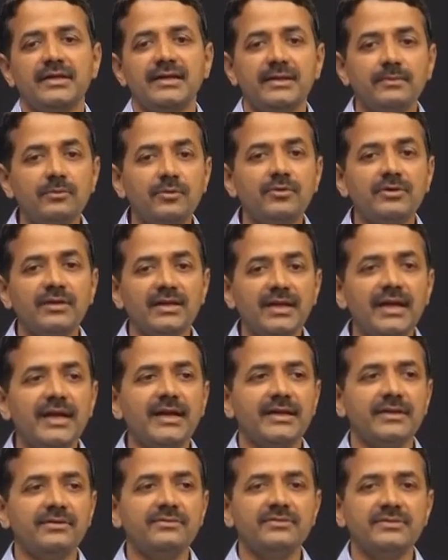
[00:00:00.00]
remote
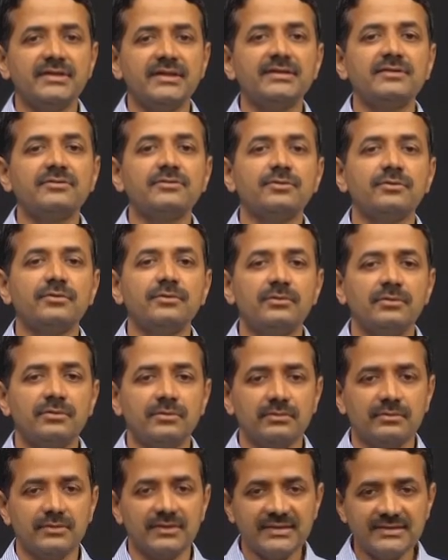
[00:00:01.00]
relatives there is no
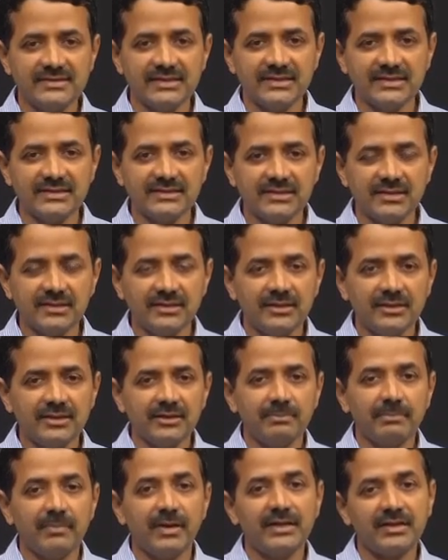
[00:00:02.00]
disease,
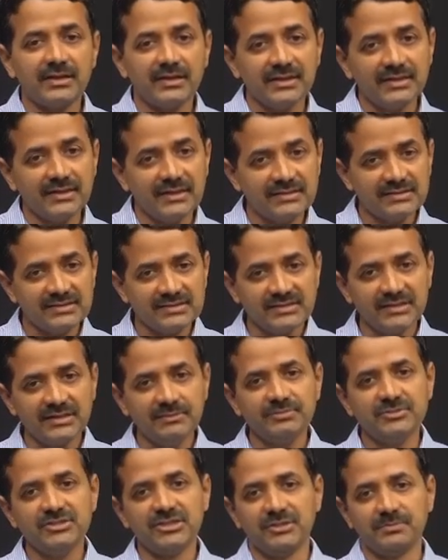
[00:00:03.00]
but in a
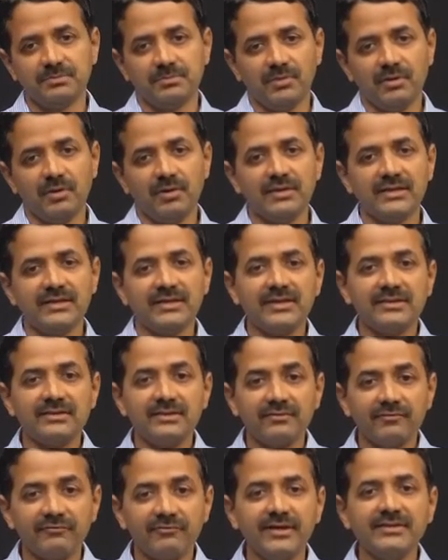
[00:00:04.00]
sibship or in a
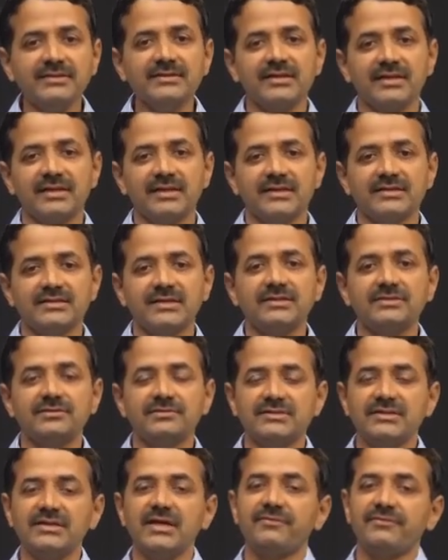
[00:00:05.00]
one generation you
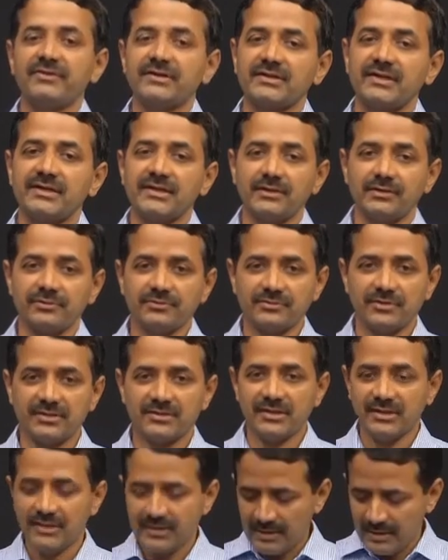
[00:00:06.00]
see affected individuals.
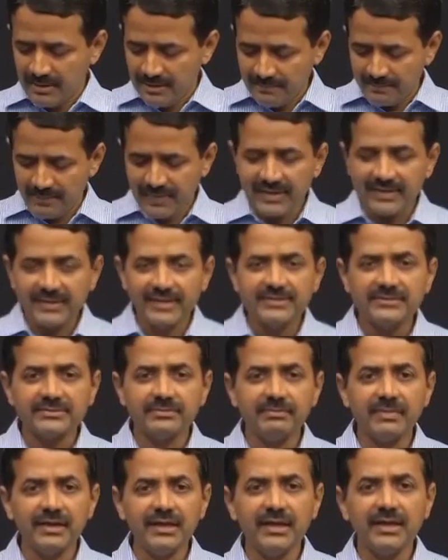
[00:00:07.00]
Parents
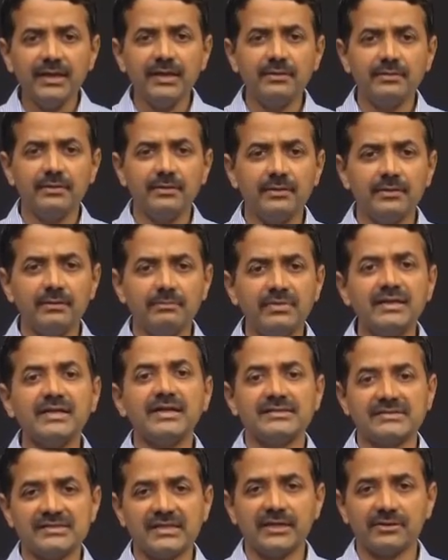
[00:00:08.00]
may be
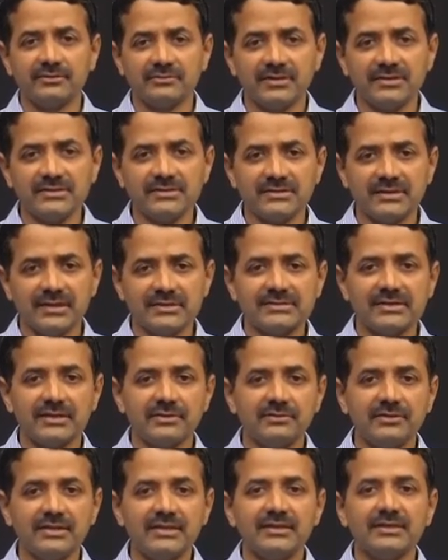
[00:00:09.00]
consanguineous.
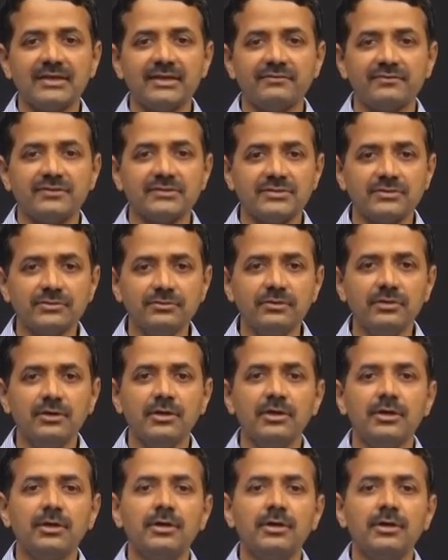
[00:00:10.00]
Consanguinity refers to